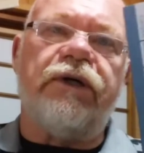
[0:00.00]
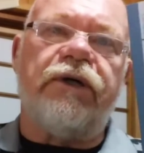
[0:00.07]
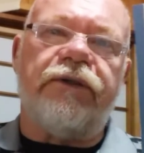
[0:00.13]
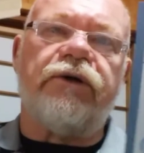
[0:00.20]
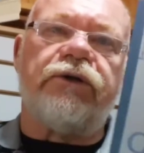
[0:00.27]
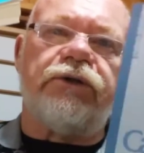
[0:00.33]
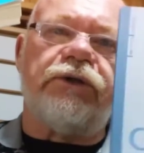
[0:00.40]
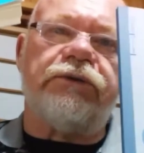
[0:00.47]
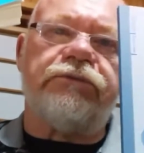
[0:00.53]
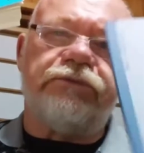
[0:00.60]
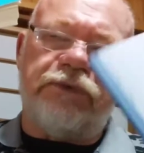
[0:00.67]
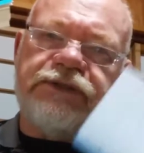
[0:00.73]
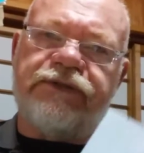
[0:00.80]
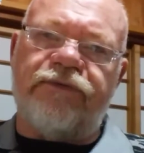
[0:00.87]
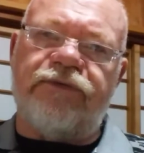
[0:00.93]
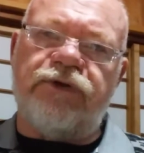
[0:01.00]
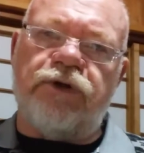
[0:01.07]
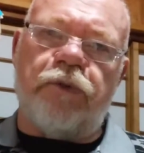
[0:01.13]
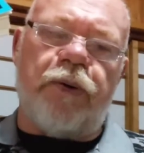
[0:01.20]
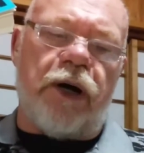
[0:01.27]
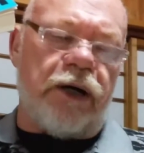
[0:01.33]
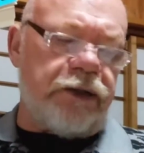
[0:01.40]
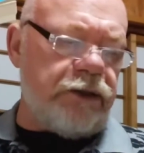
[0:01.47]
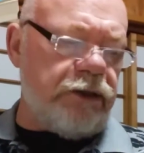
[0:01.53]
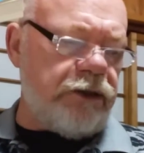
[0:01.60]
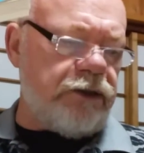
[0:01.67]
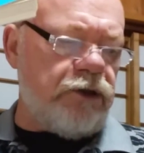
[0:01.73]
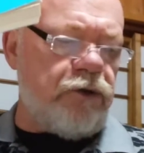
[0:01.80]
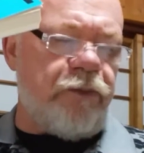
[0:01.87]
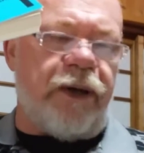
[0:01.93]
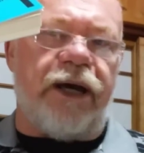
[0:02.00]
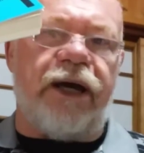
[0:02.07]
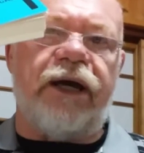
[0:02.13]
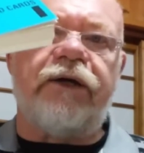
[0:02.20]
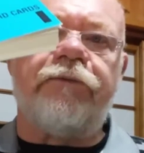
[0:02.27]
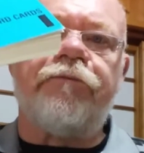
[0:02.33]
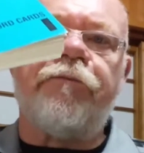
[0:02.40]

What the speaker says: They're good. They sit in your pocket, in your bag.